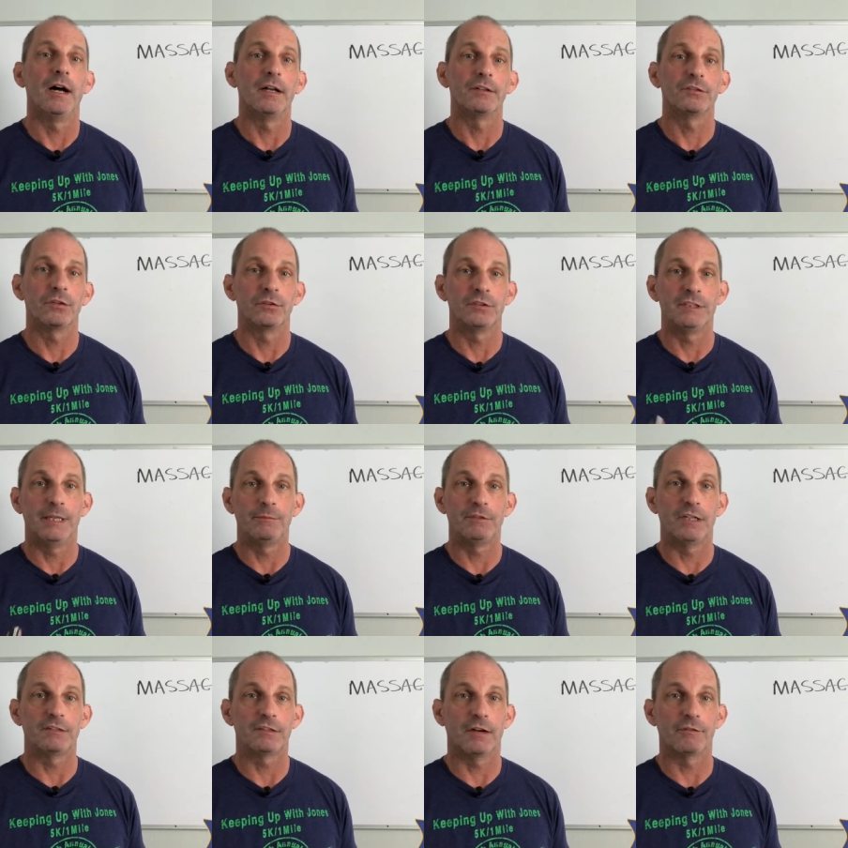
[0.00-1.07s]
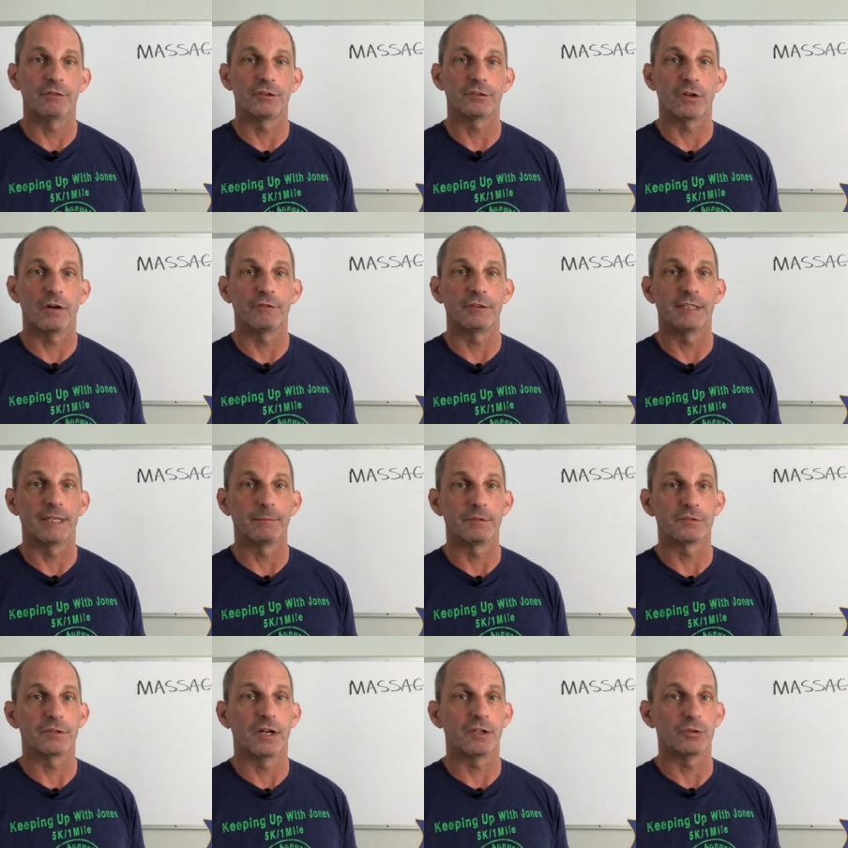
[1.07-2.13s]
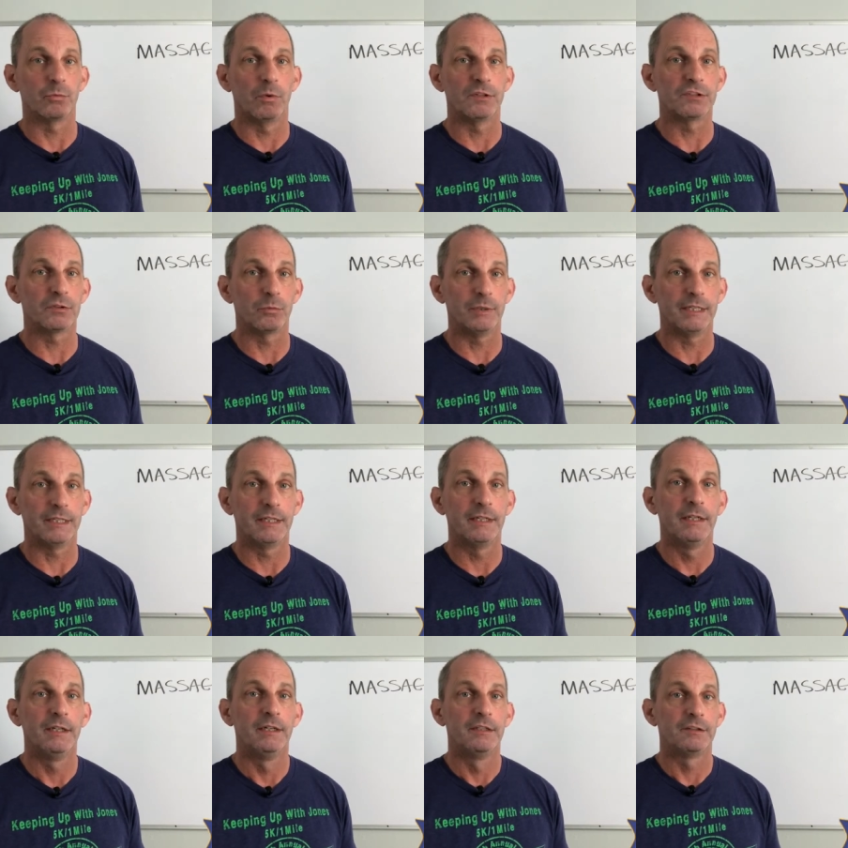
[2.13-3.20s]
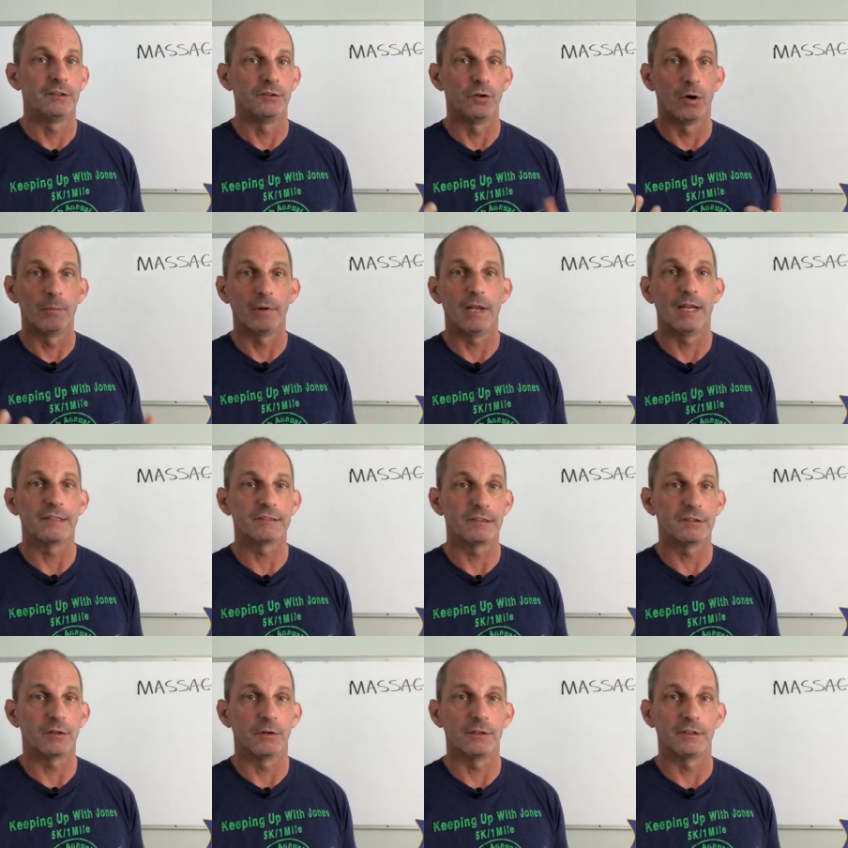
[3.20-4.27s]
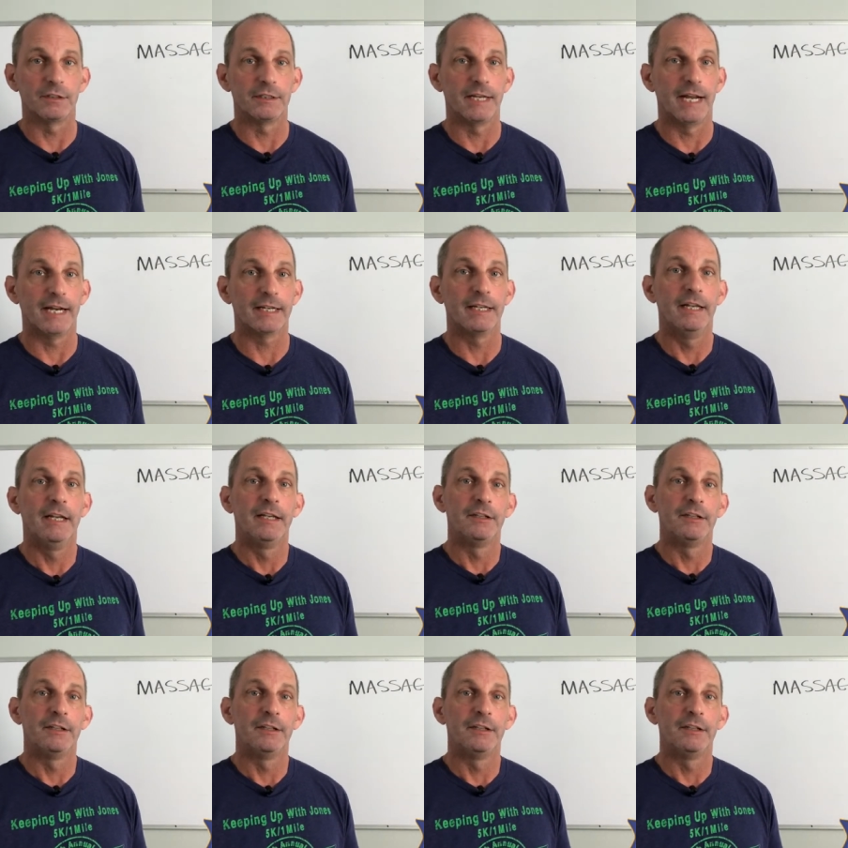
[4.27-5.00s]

So TMJ sufferers often get a massage once a week to normalize the tone in their neck.